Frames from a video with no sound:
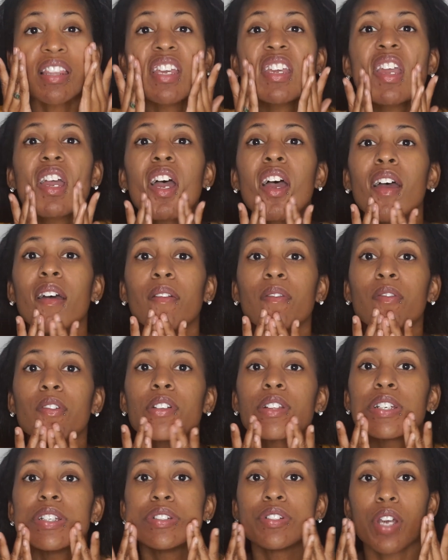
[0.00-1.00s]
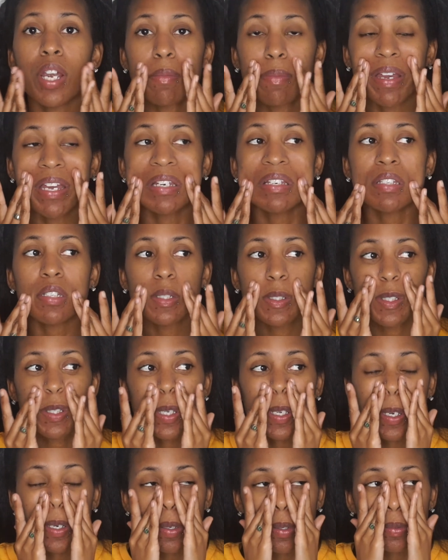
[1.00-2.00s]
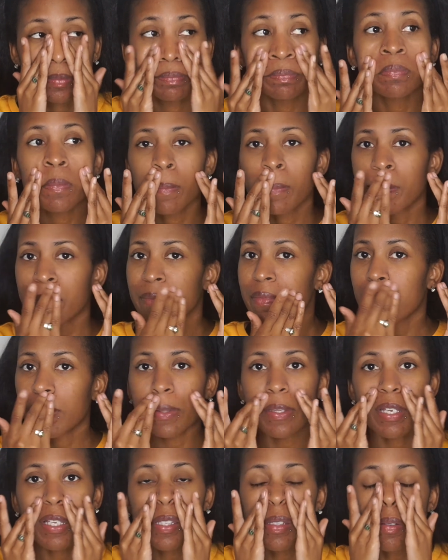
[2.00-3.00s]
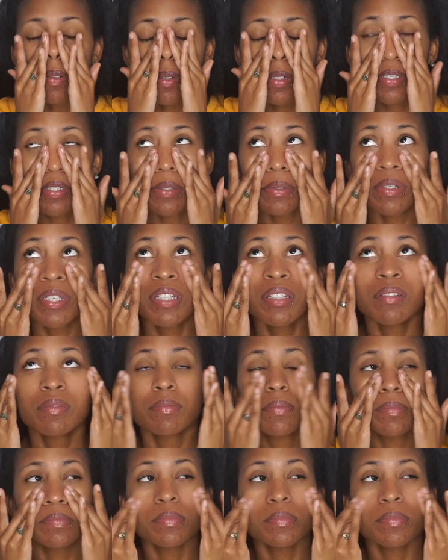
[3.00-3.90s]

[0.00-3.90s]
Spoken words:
Like, I have really dry patches, so that's what we're doing.